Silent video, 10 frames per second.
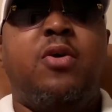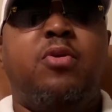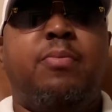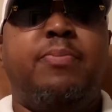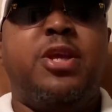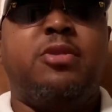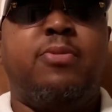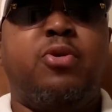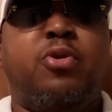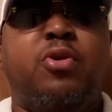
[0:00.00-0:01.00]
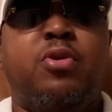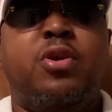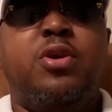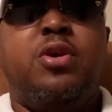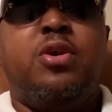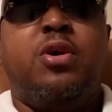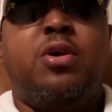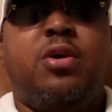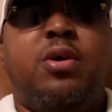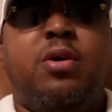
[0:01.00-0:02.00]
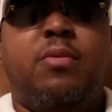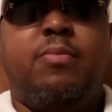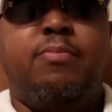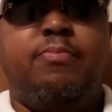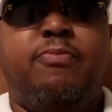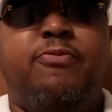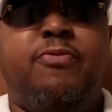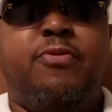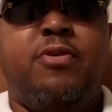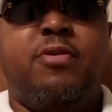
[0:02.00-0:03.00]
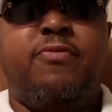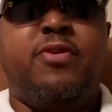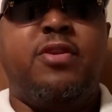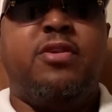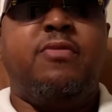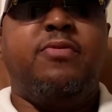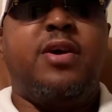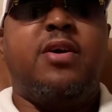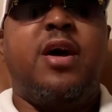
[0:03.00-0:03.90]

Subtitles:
Pittsburgh, Philadelphia.